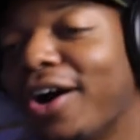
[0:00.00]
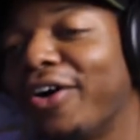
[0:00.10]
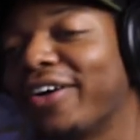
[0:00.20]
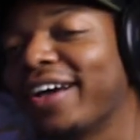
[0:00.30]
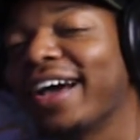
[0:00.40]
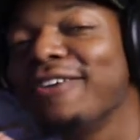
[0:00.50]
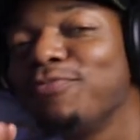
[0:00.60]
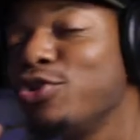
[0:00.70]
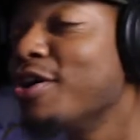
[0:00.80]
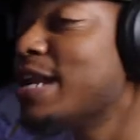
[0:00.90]
Okay?
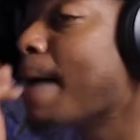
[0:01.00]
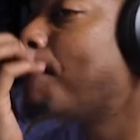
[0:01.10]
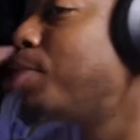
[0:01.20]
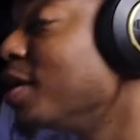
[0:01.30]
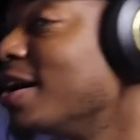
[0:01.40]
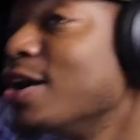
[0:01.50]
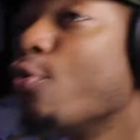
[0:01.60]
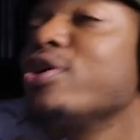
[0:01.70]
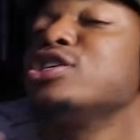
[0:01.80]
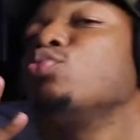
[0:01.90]
You hear that,
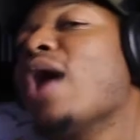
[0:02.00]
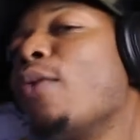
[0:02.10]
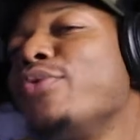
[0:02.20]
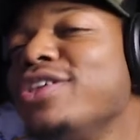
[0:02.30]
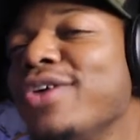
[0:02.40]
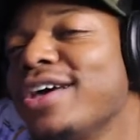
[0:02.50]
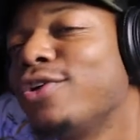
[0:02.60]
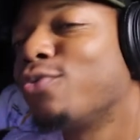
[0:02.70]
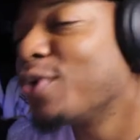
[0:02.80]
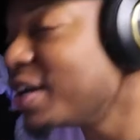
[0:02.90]
which is why when you're in
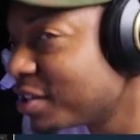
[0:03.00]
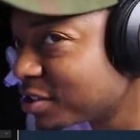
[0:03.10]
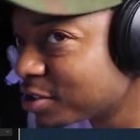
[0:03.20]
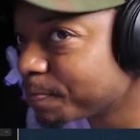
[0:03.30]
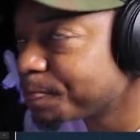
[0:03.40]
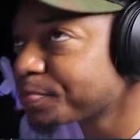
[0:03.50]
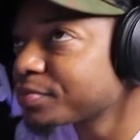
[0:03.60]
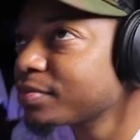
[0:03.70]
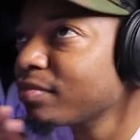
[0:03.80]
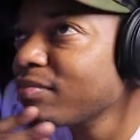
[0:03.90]
arenas
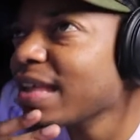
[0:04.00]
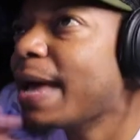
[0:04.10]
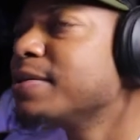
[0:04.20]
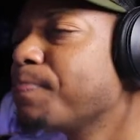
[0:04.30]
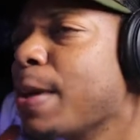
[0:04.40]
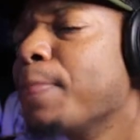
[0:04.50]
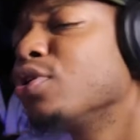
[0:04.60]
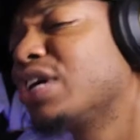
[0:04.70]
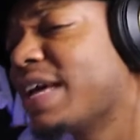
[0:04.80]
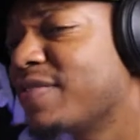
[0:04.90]
and people
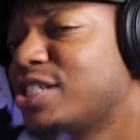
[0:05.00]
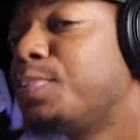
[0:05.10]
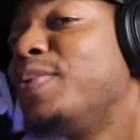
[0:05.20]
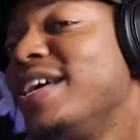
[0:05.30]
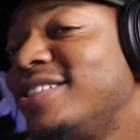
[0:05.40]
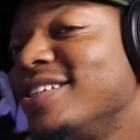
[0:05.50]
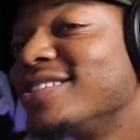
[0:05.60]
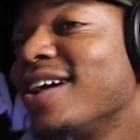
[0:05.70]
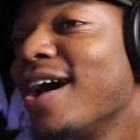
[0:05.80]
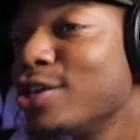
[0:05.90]
are giving
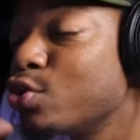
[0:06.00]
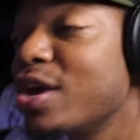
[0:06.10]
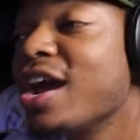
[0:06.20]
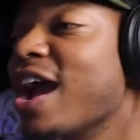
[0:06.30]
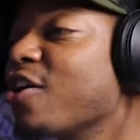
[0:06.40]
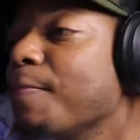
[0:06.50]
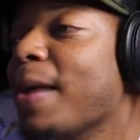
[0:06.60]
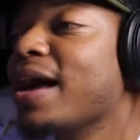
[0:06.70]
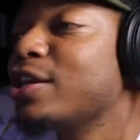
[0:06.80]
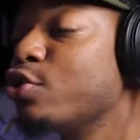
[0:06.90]
speeches, you hear
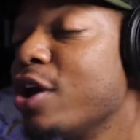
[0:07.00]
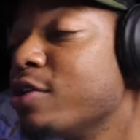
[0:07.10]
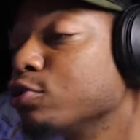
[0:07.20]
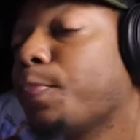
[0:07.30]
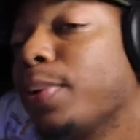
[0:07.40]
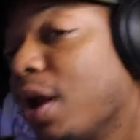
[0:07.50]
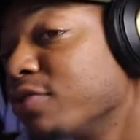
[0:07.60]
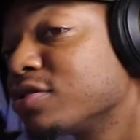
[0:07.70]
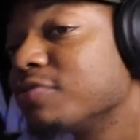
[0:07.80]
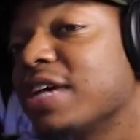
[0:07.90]
those
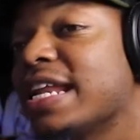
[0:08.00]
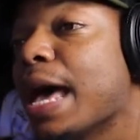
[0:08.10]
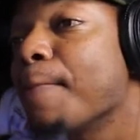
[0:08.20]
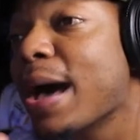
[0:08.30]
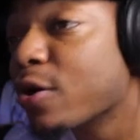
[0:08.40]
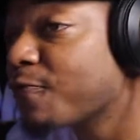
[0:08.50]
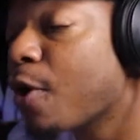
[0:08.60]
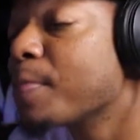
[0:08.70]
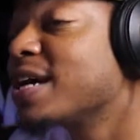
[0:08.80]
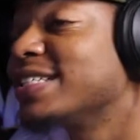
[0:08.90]
plosives in that
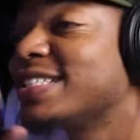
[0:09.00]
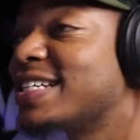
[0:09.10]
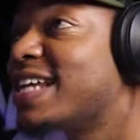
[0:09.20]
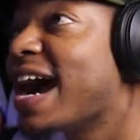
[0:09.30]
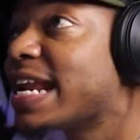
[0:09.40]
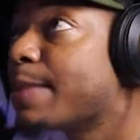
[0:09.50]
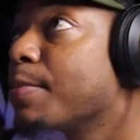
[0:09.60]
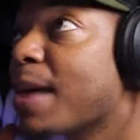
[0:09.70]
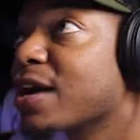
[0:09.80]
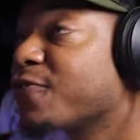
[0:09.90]
microphone because it's a dynamic
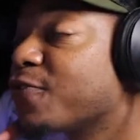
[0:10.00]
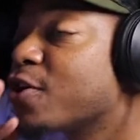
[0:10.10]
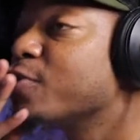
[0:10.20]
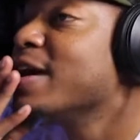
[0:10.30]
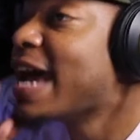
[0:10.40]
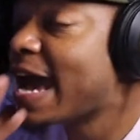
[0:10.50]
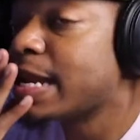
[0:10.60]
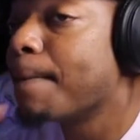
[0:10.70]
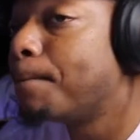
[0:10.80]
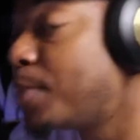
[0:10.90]
microphone and
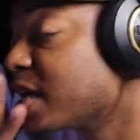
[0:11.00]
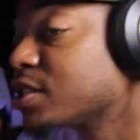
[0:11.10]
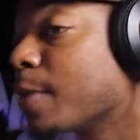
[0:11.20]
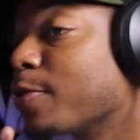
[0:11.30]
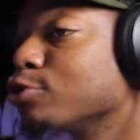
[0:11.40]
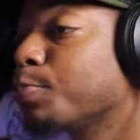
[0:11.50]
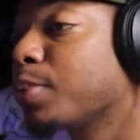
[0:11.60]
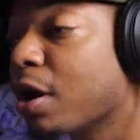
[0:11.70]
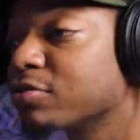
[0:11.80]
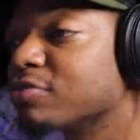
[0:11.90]
it picks up those
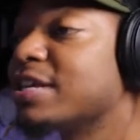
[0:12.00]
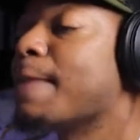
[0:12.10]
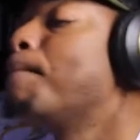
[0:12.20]
plosives, that